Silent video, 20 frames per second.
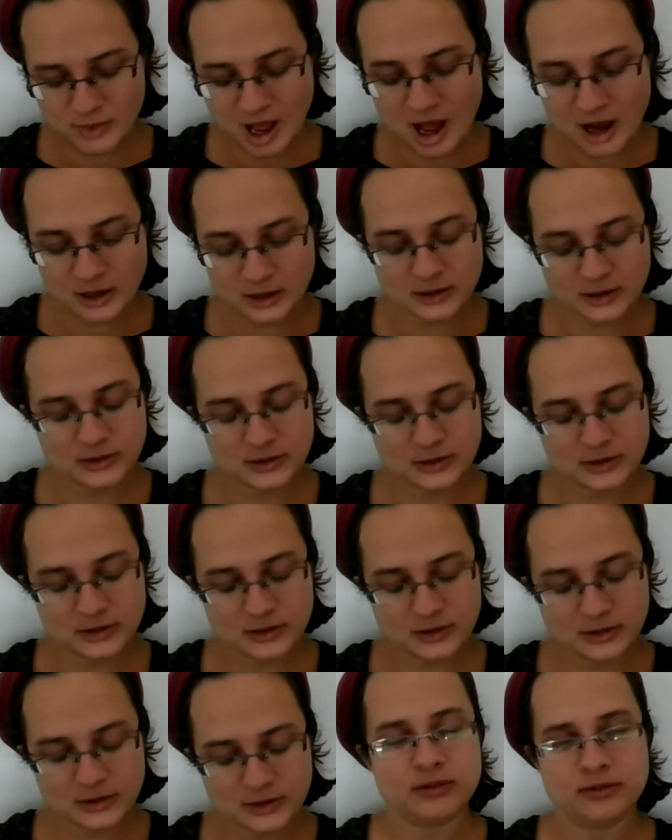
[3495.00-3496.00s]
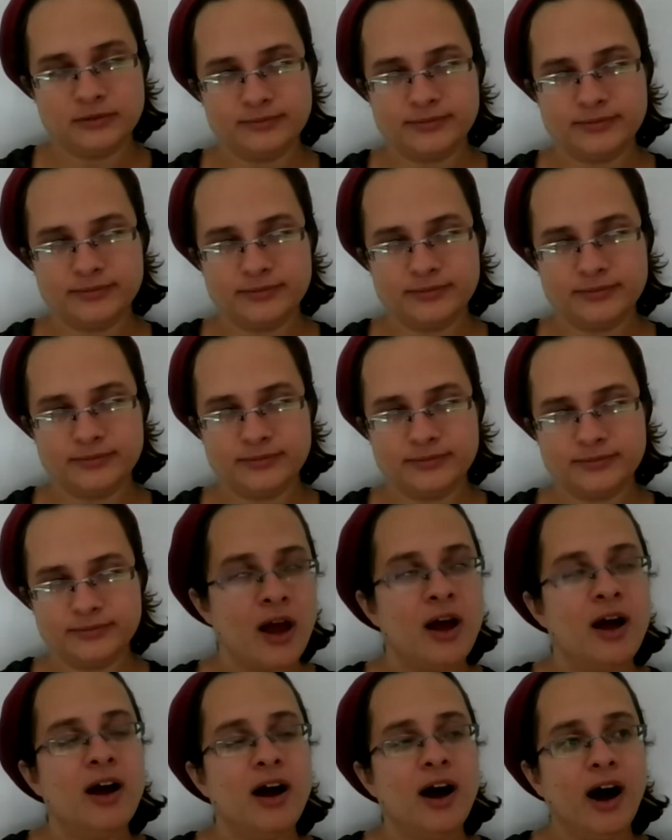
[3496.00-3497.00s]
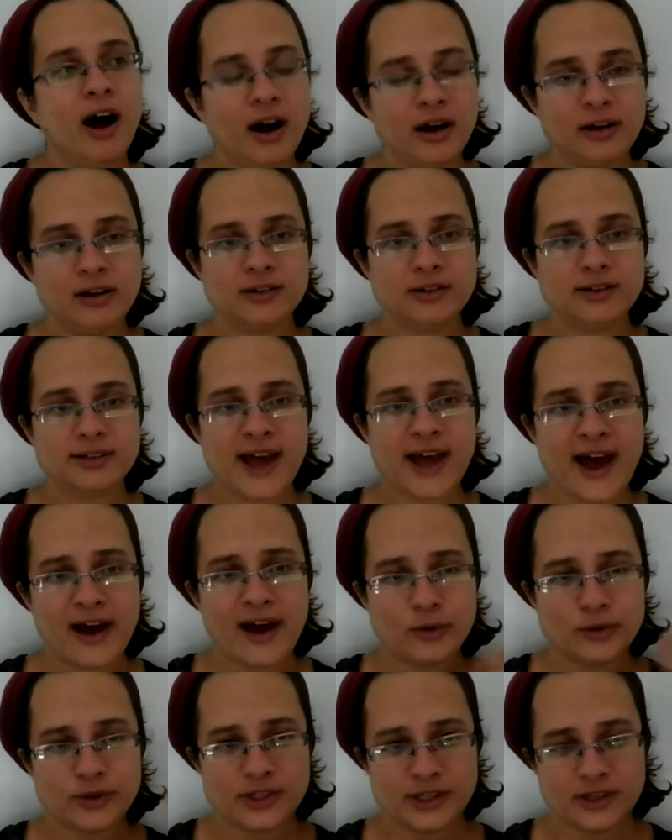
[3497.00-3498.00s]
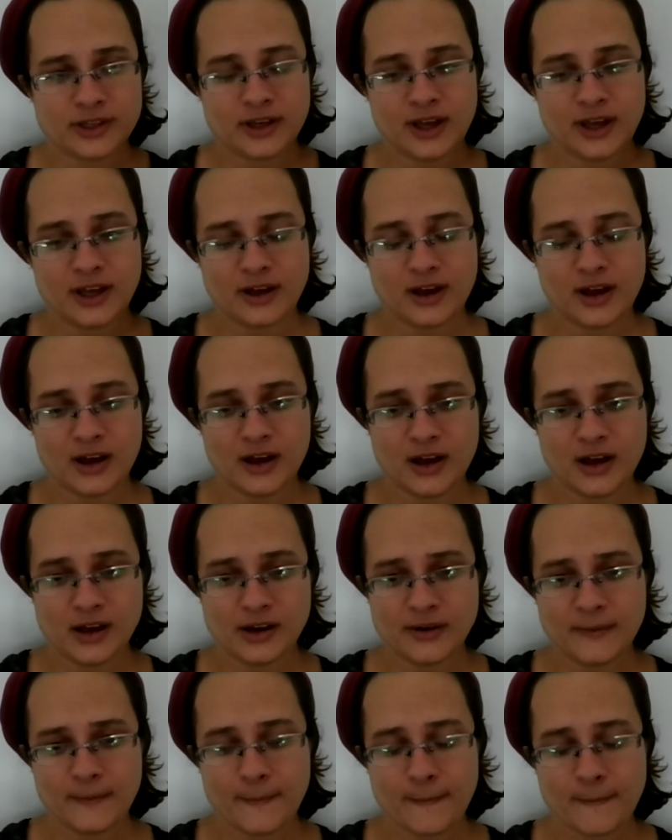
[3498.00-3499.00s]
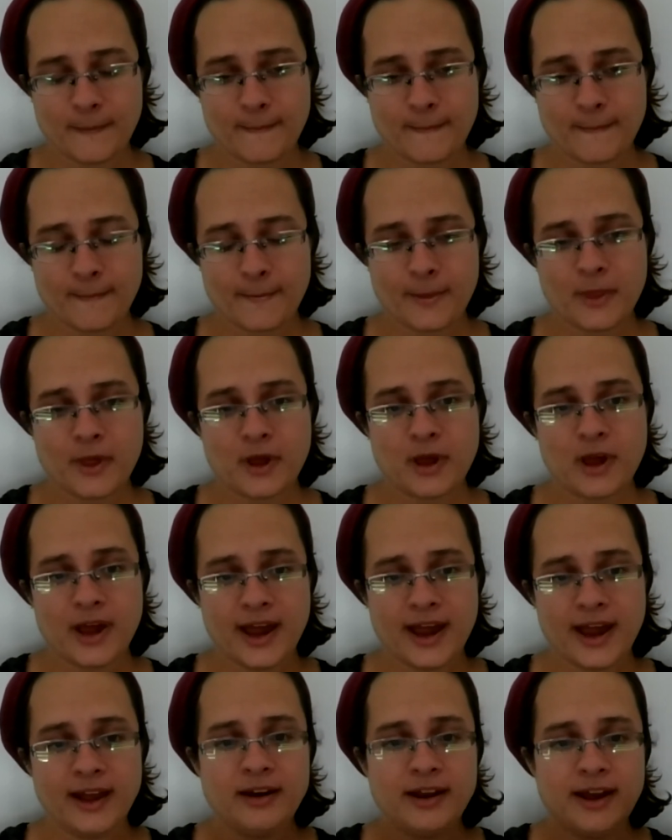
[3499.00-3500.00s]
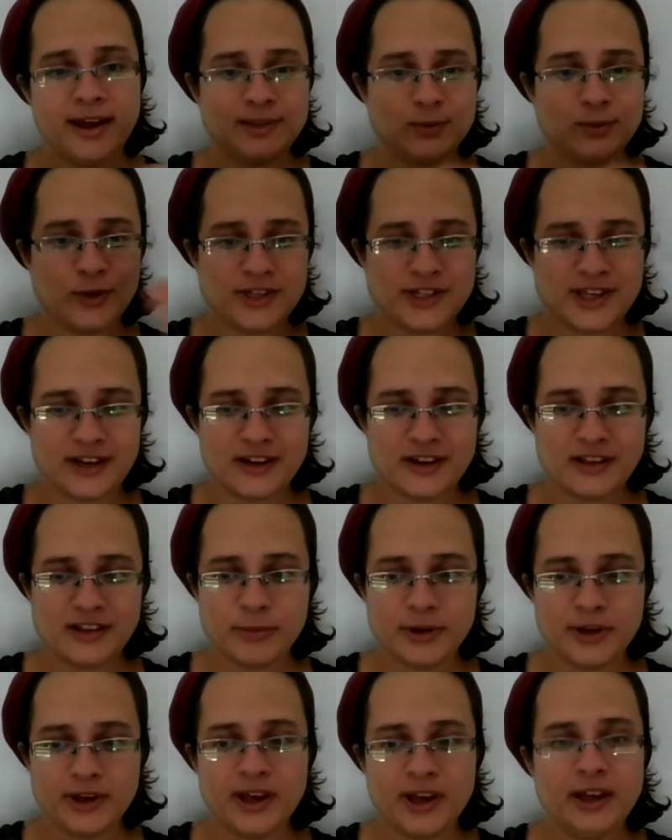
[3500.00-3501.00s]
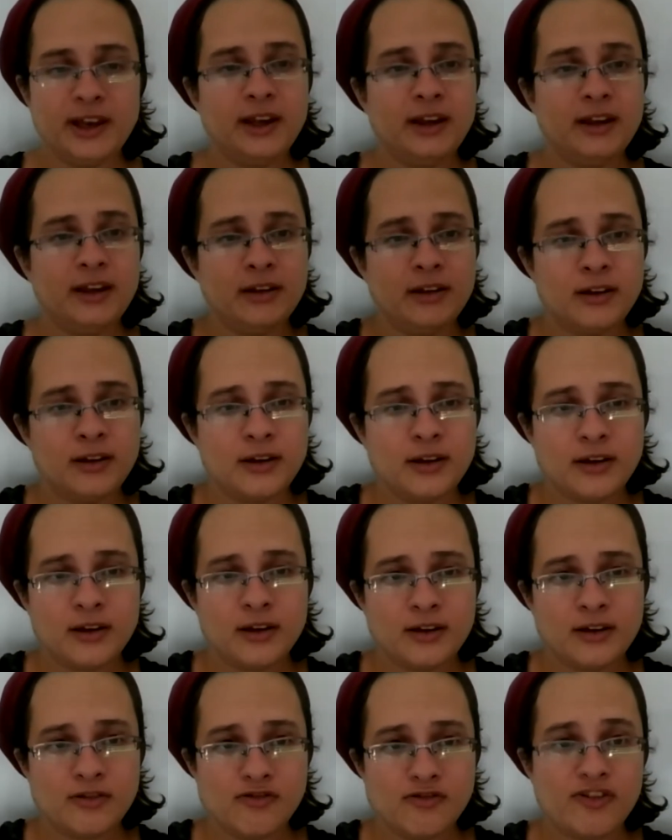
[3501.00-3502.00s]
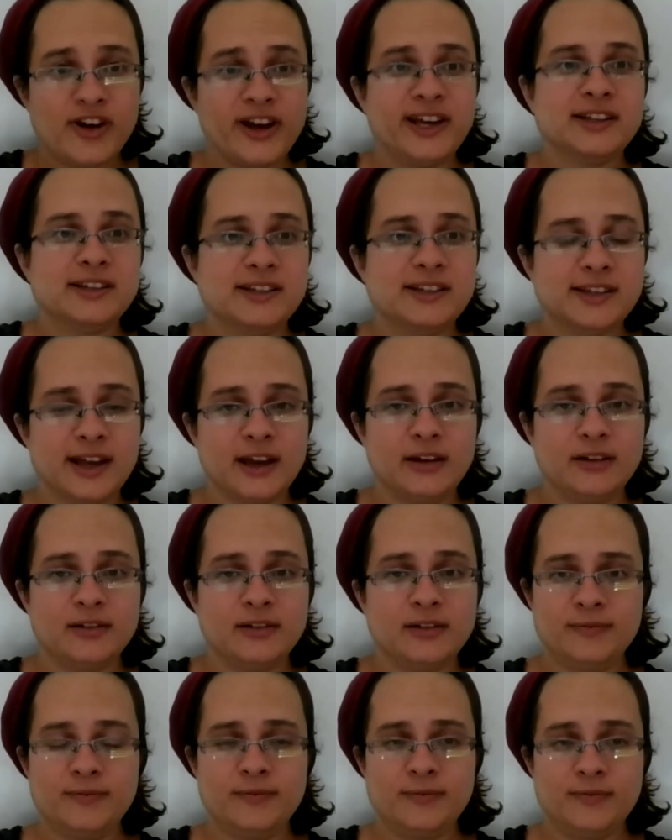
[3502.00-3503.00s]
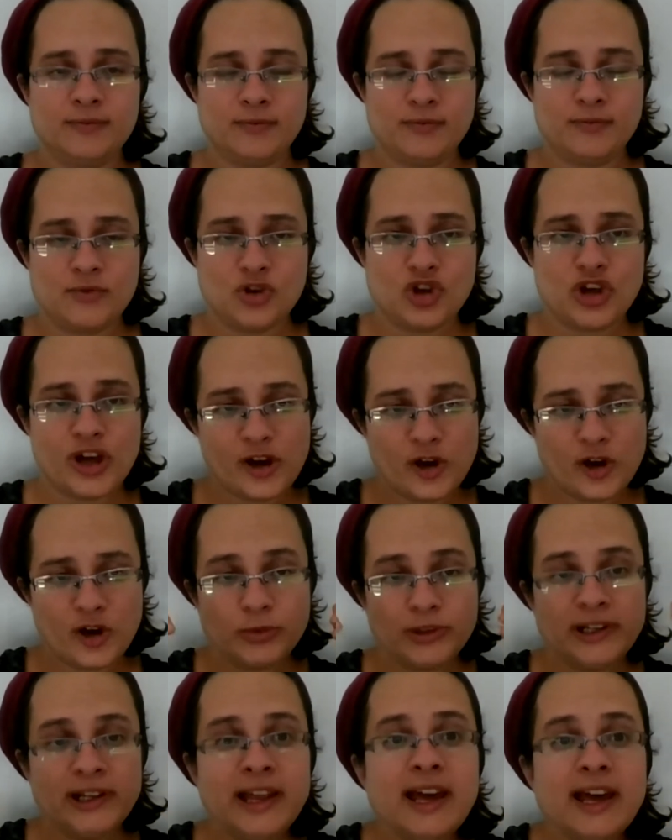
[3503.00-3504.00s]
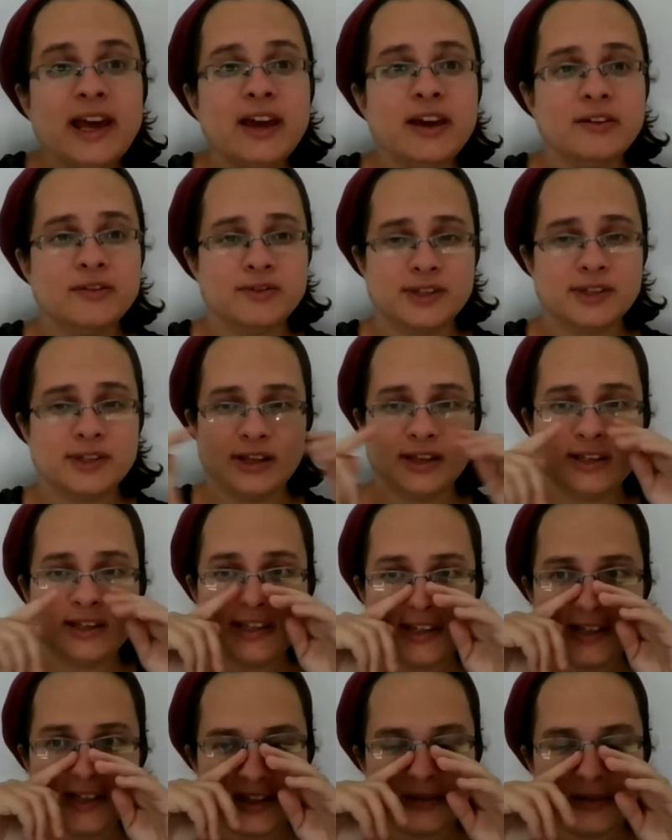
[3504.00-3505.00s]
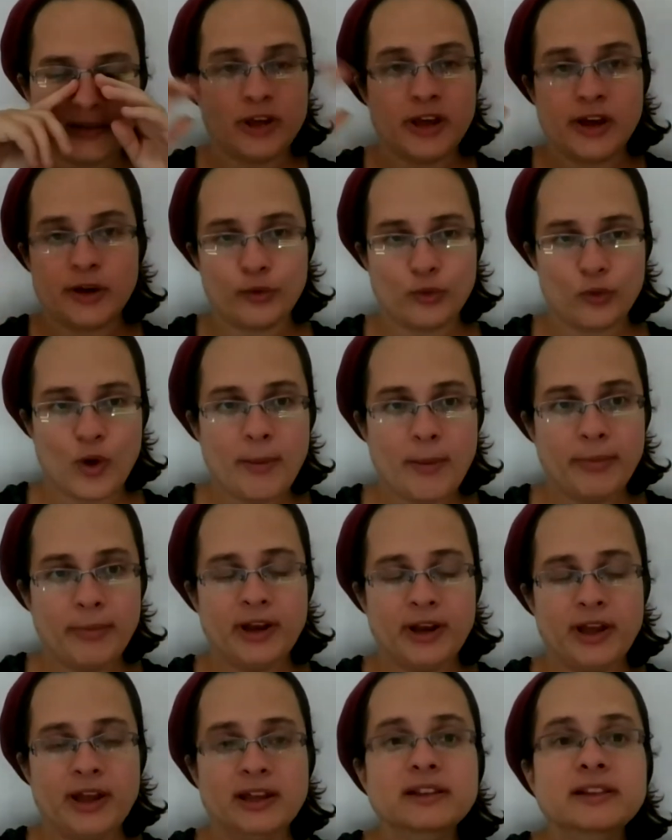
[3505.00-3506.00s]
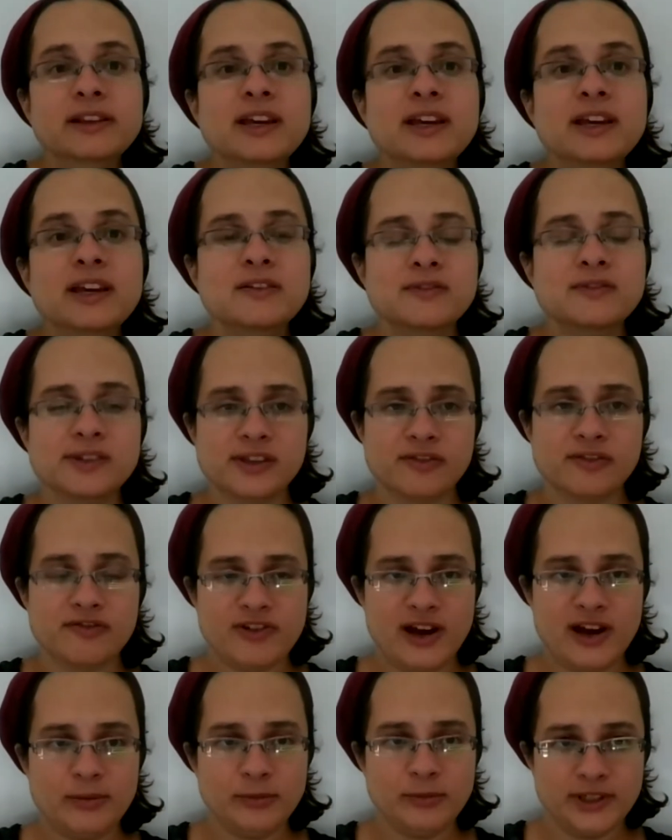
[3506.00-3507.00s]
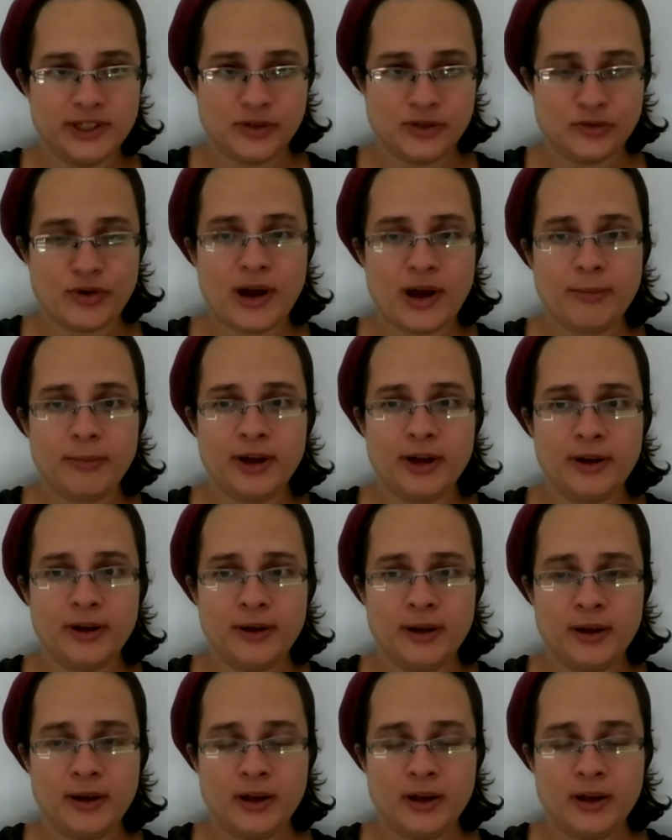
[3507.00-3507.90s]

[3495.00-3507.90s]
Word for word: uncle, uncle sorry, uncle's house in Haran. And as we said in the beginning, vayetzeh. Jacob leaves the system he grew up in, he leaves the family drama